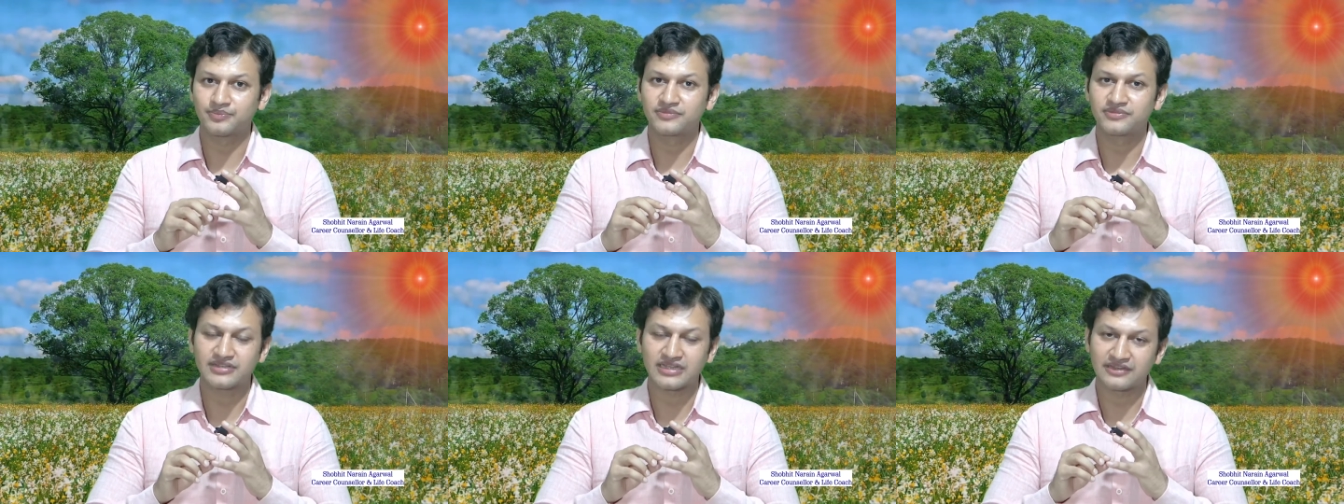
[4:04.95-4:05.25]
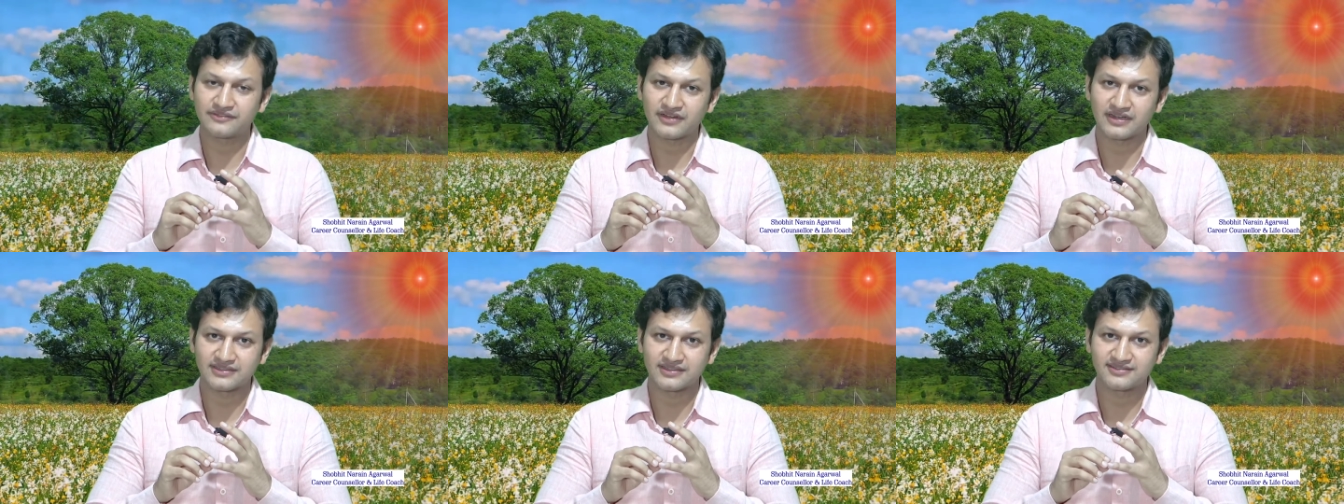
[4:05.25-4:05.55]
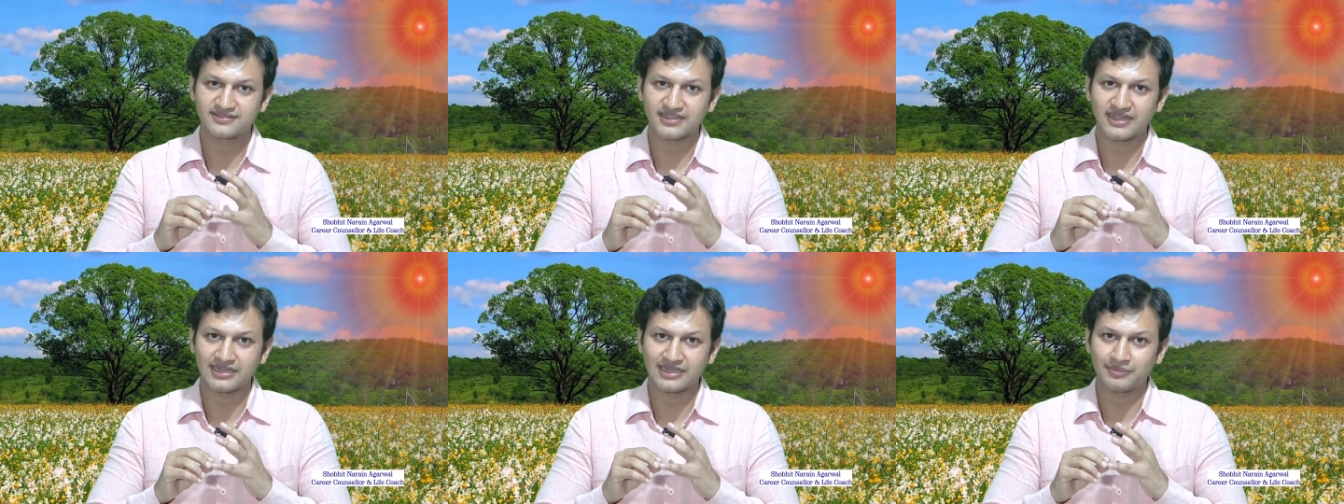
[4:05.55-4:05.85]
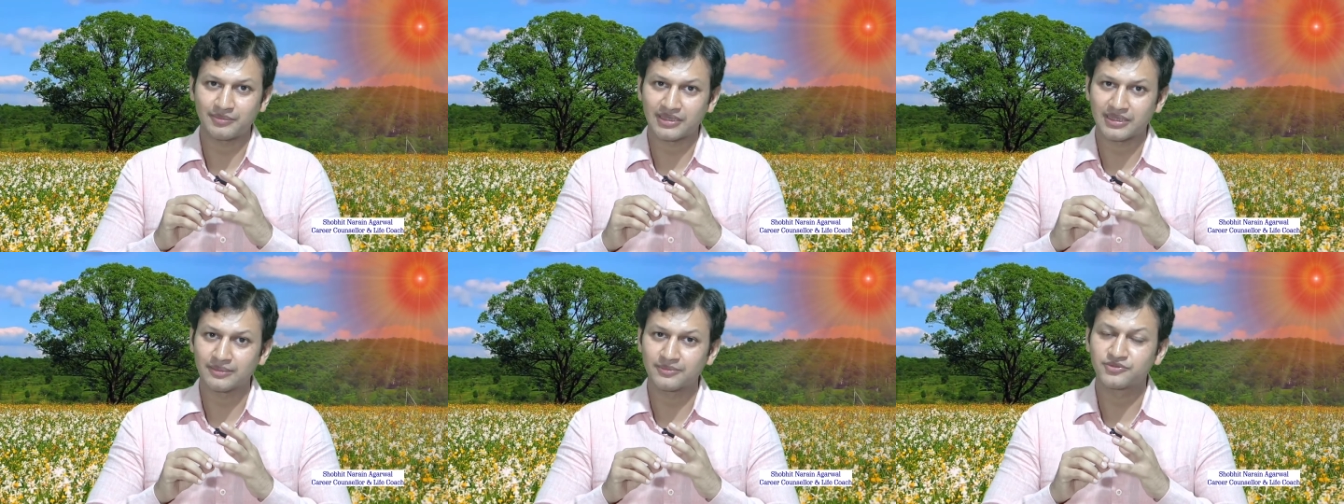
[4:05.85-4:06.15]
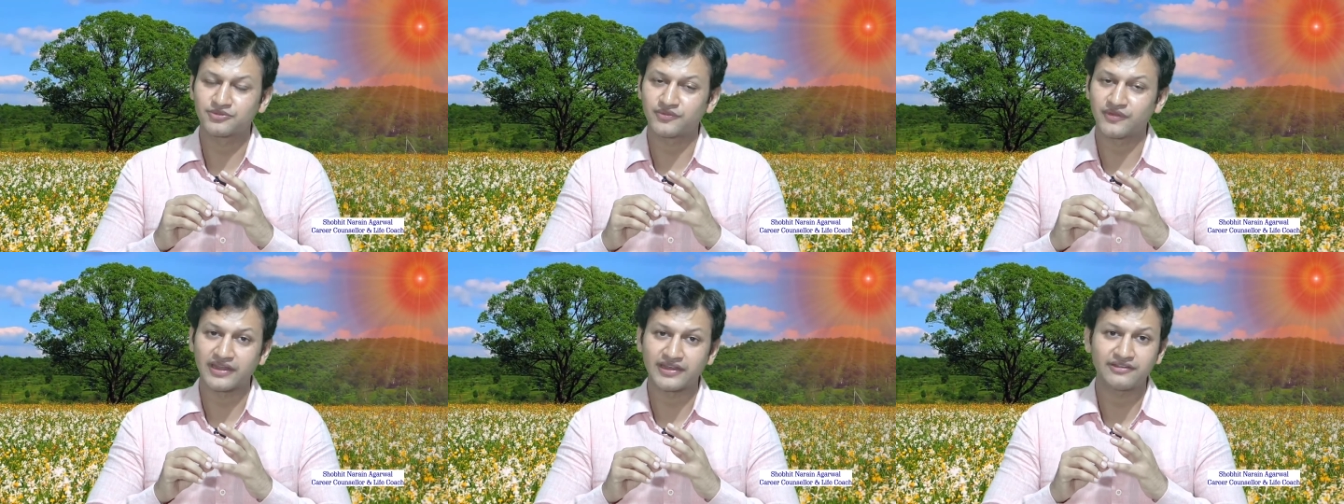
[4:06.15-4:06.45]
self-understanding
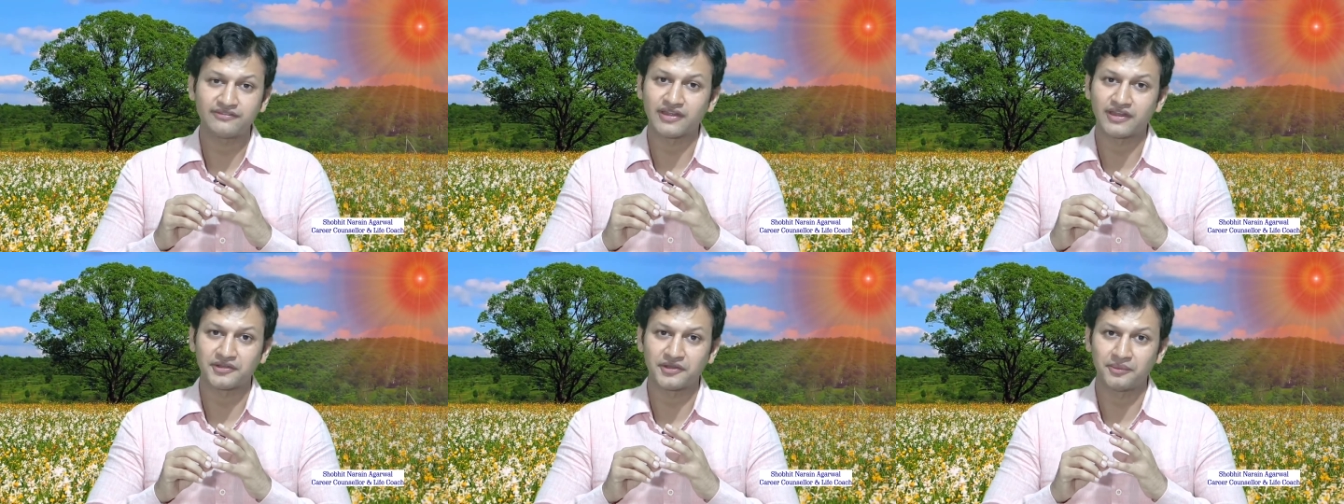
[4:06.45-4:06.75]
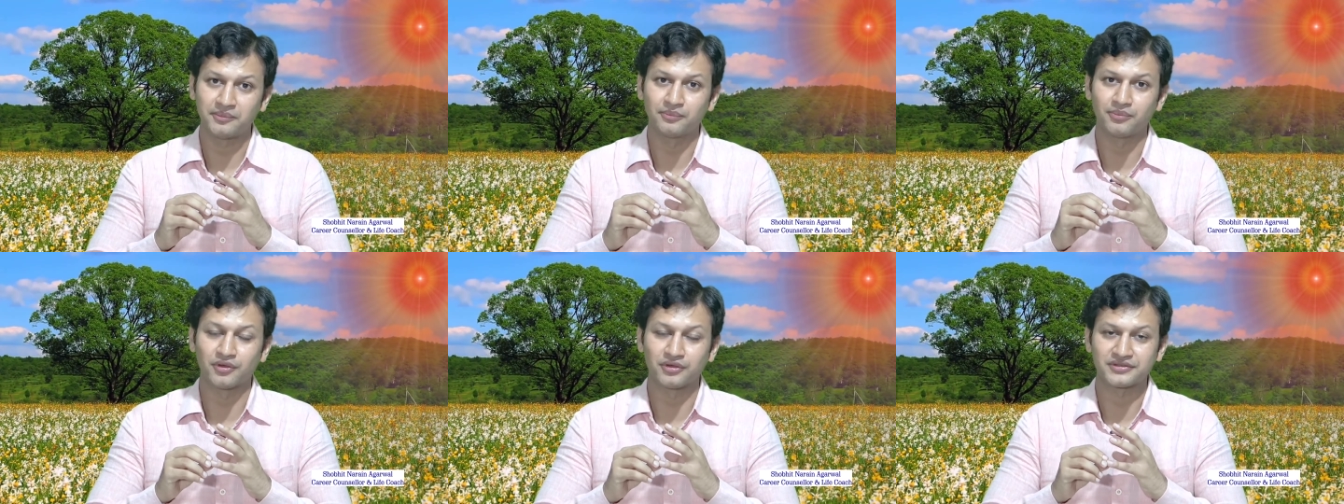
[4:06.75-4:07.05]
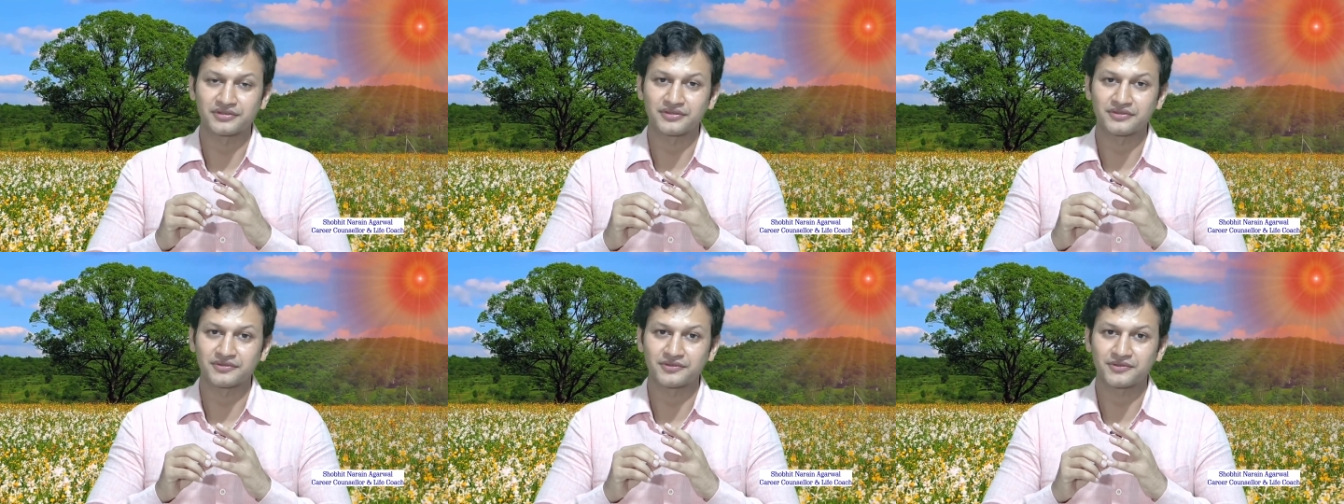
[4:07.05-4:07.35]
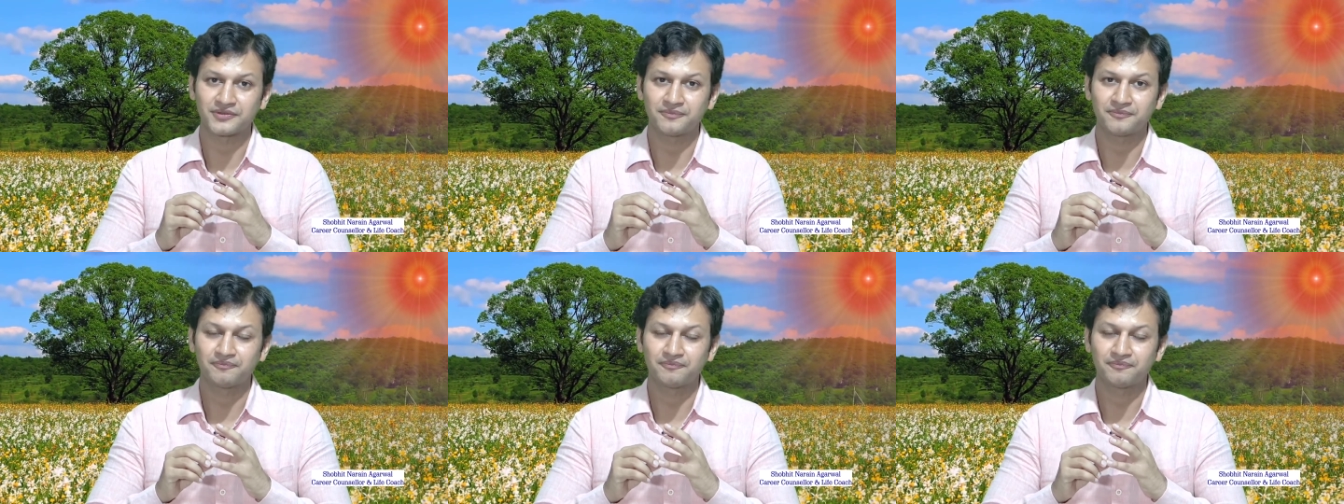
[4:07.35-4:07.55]
becomes very, very important.